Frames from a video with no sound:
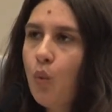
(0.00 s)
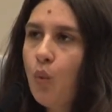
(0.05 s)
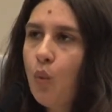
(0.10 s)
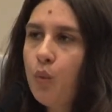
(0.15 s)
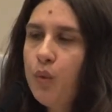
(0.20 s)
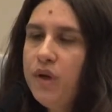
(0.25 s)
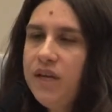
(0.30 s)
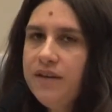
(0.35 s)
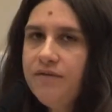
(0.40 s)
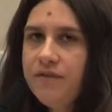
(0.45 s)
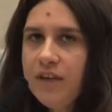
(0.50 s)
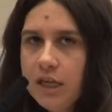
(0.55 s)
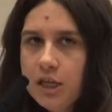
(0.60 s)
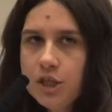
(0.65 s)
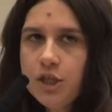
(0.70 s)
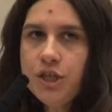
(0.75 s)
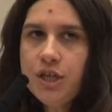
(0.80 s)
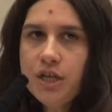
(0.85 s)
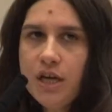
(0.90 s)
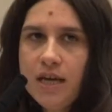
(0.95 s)
we
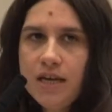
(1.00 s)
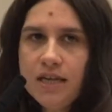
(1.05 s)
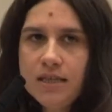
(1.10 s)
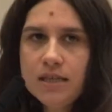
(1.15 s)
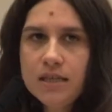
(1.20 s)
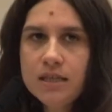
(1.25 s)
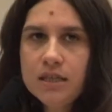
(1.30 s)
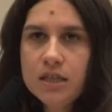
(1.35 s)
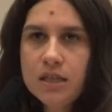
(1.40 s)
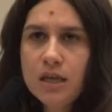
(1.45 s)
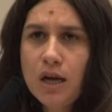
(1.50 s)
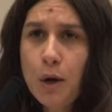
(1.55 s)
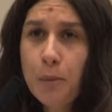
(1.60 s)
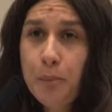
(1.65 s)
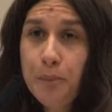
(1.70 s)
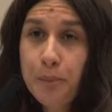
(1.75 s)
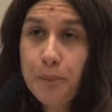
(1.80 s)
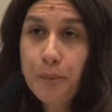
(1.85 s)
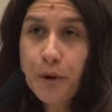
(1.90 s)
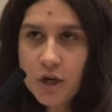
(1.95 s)
initiated a
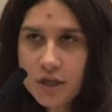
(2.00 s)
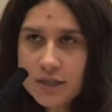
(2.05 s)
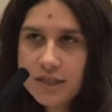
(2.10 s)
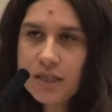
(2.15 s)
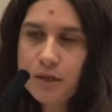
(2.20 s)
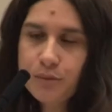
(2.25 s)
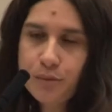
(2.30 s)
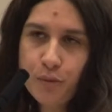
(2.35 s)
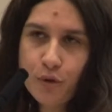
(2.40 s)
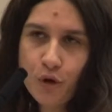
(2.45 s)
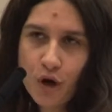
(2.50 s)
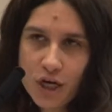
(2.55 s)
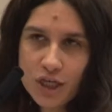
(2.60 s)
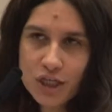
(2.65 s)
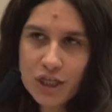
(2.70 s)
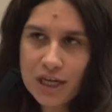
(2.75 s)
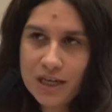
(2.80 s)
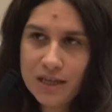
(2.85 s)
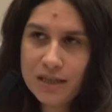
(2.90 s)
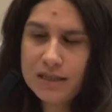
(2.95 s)
person
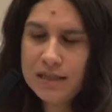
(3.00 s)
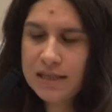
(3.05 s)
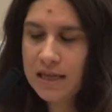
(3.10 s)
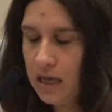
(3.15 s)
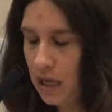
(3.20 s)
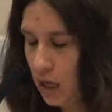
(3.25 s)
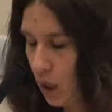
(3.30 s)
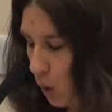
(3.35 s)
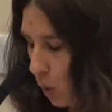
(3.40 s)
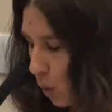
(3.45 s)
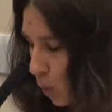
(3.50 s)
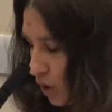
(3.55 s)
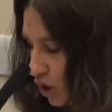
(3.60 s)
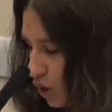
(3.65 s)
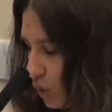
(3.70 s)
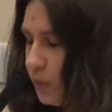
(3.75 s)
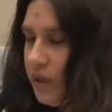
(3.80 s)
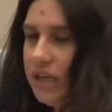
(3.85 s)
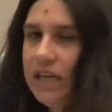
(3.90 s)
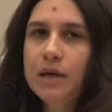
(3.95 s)
project,
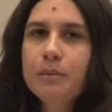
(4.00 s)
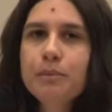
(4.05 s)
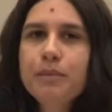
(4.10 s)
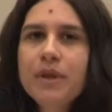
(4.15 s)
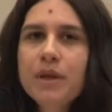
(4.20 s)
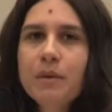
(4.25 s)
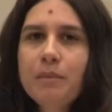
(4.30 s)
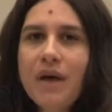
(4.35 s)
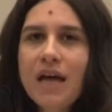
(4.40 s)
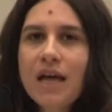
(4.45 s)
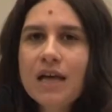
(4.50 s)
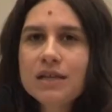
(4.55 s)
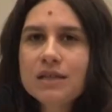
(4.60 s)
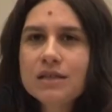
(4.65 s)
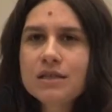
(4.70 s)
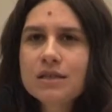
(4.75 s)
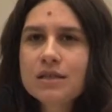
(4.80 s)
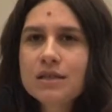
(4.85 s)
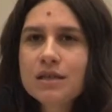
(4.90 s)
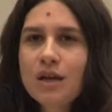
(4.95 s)
which we
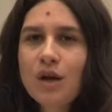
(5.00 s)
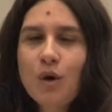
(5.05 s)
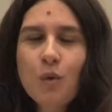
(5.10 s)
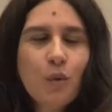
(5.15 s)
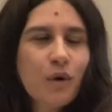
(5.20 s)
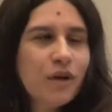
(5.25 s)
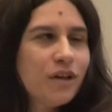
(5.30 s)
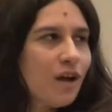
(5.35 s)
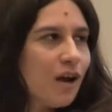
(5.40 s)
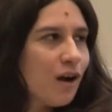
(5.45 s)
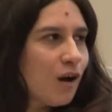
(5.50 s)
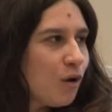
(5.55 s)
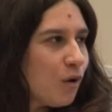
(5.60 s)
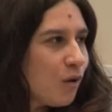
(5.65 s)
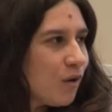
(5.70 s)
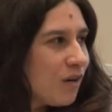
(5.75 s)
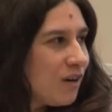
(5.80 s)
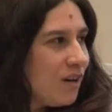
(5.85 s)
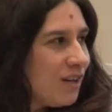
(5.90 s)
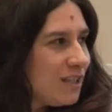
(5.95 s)
implement with
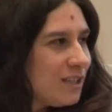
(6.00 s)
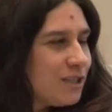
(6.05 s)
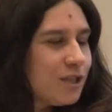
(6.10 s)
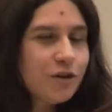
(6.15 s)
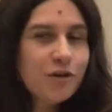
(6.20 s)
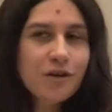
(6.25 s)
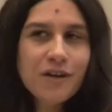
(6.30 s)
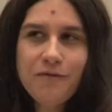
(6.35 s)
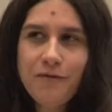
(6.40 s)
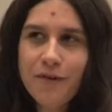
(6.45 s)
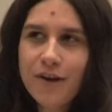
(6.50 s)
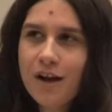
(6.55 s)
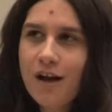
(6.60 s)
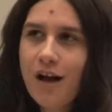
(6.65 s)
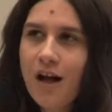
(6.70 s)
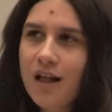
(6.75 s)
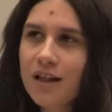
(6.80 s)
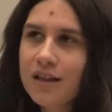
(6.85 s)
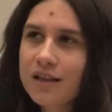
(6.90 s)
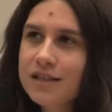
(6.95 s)
our terrific
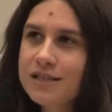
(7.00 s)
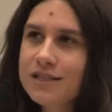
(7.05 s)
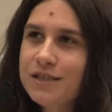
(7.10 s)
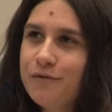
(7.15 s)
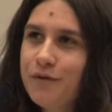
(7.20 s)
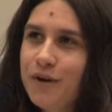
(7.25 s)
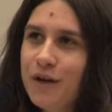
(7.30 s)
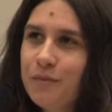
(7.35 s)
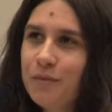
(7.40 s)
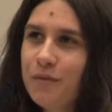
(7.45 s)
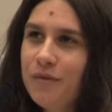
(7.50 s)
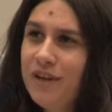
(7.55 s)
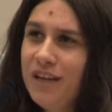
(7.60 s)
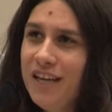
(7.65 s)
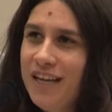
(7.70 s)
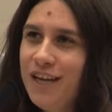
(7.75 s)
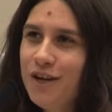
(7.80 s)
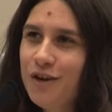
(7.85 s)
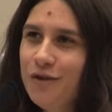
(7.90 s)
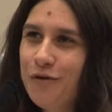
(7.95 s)
colleagues from
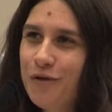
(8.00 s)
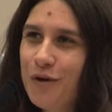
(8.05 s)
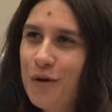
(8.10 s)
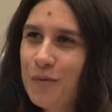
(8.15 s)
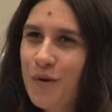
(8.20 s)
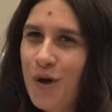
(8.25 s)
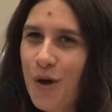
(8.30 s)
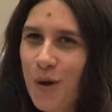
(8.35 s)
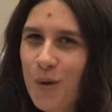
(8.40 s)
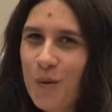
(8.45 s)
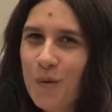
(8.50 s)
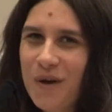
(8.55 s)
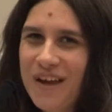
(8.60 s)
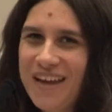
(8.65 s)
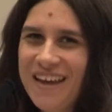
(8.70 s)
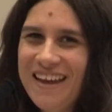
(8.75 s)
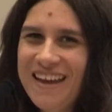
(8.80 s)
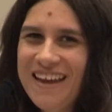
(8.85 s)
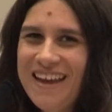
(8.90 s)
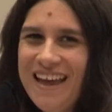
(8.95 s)
here from
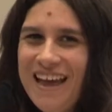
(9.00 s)
Galway,